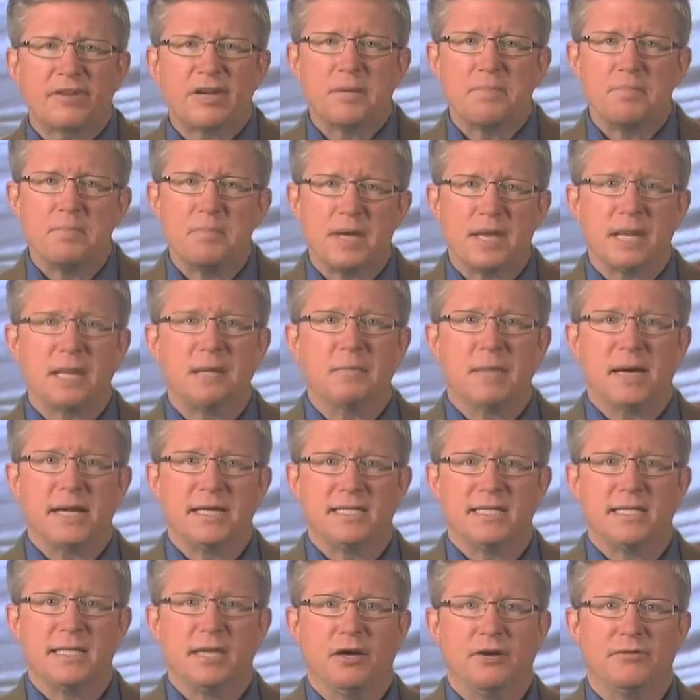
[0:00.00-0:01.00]
committed
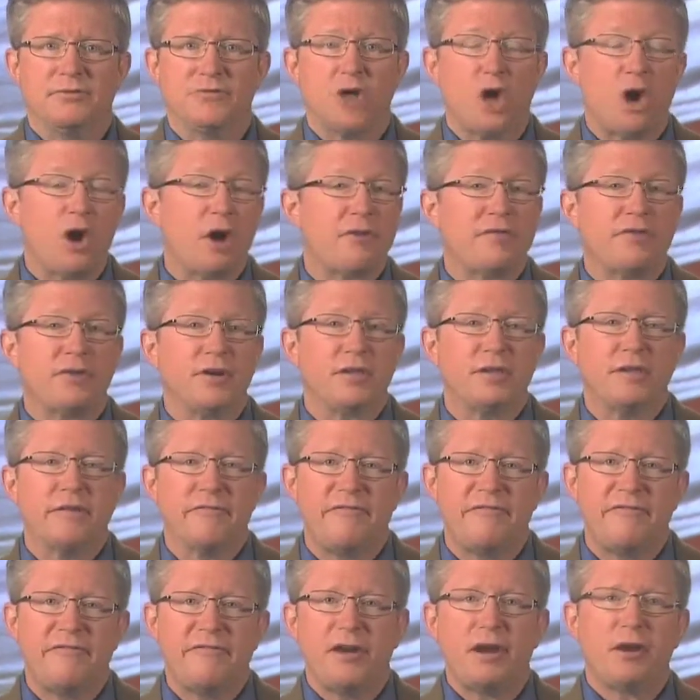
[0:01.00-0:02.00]
myself to offering the
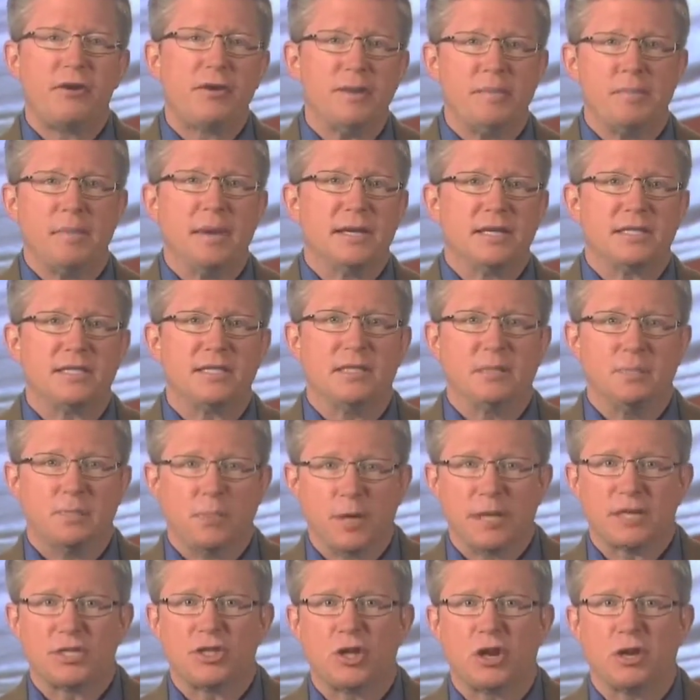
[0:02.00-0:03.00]
very best in
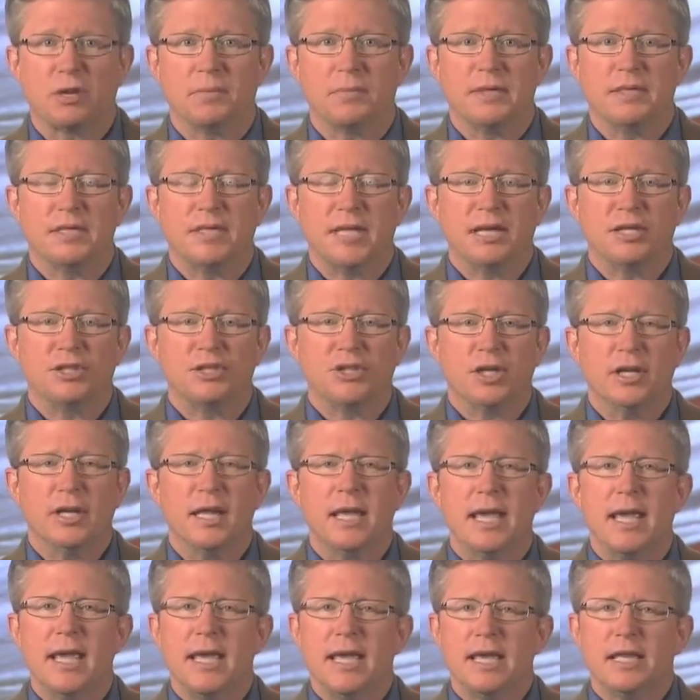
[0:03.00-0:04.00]
breast augmentation
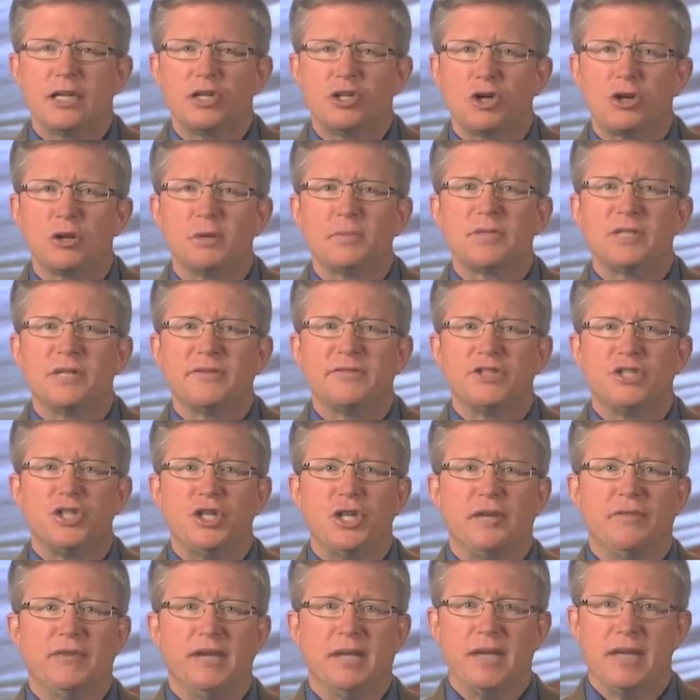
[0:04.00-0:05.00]
in terms of
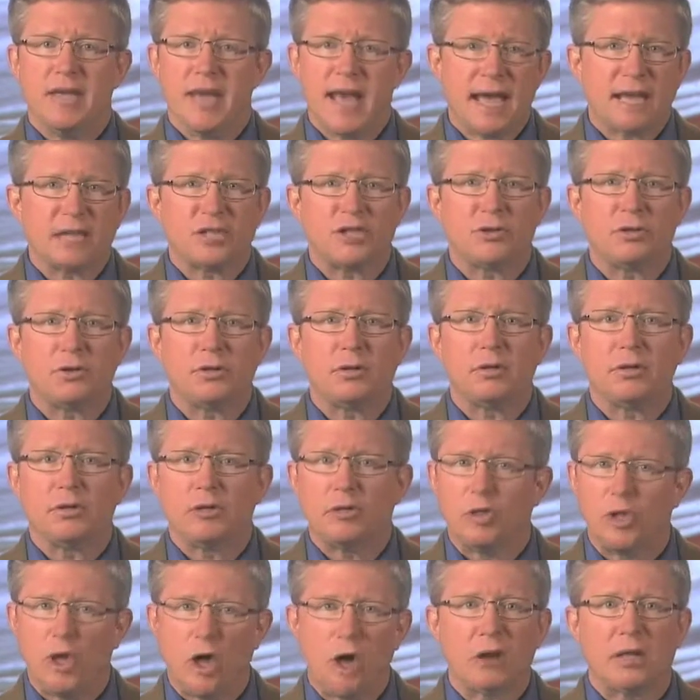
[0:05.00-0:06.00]
achieving natural,
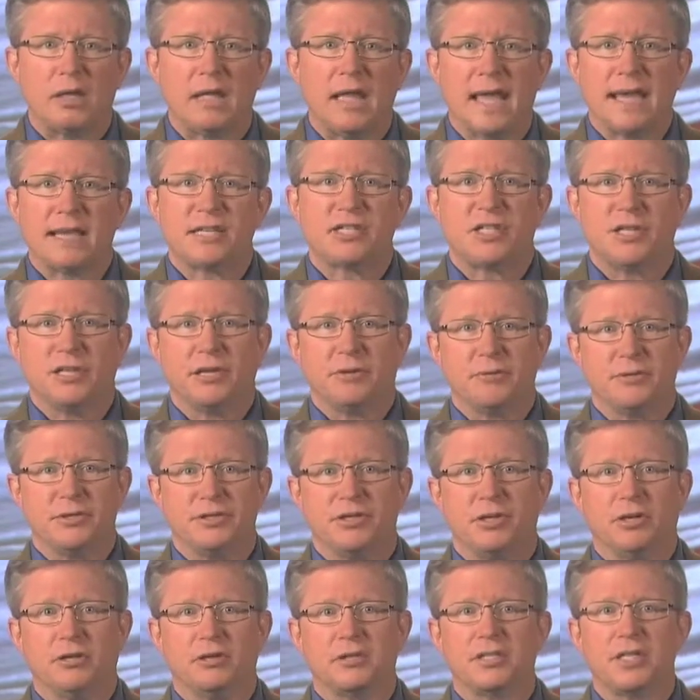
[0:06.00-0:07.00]
long-lasting
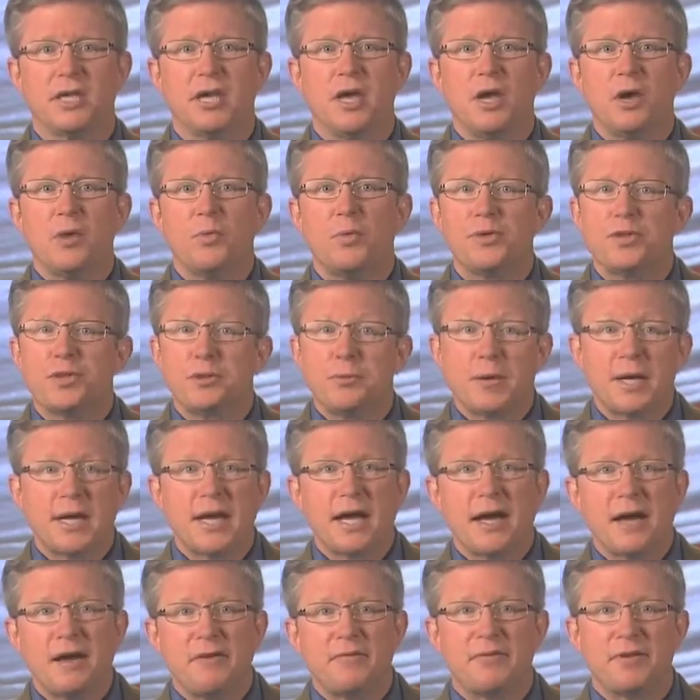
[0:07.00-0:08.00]
results with a
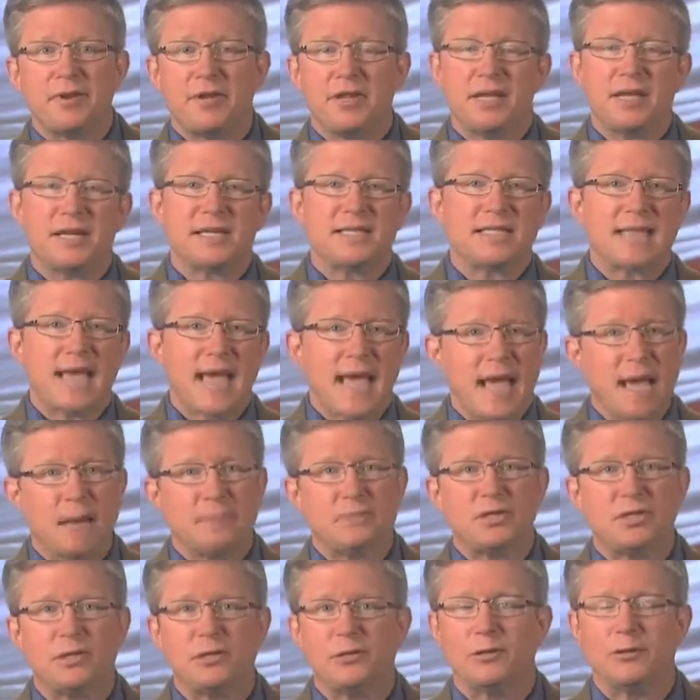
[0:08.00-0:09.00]
recovery that is
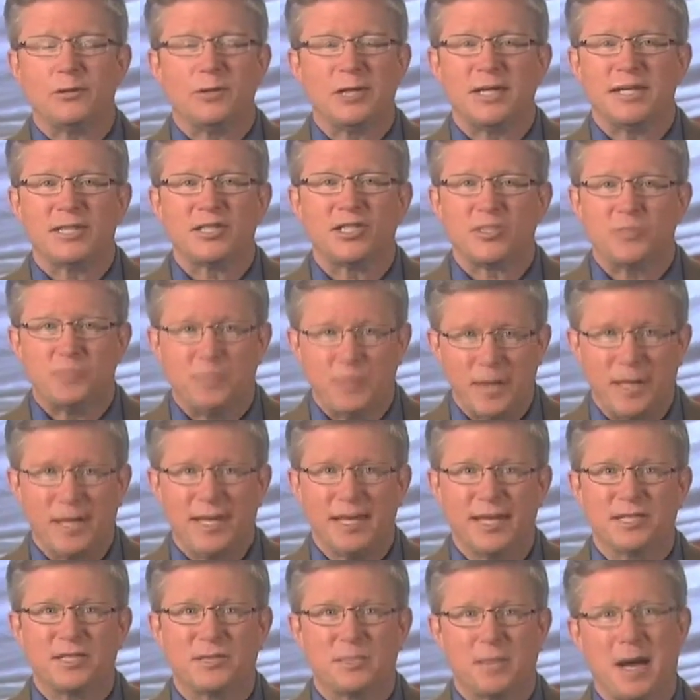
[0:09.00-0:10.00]
absolutely as
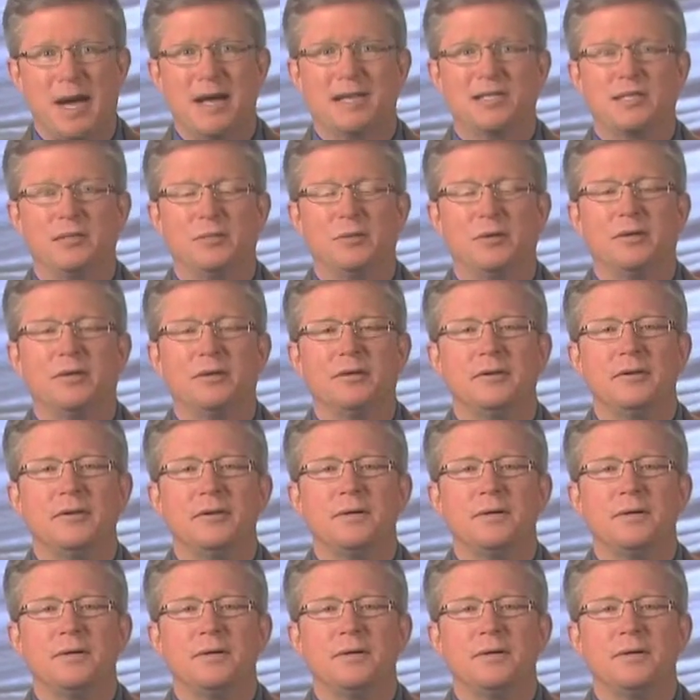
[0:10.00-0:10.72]
speedy as possible.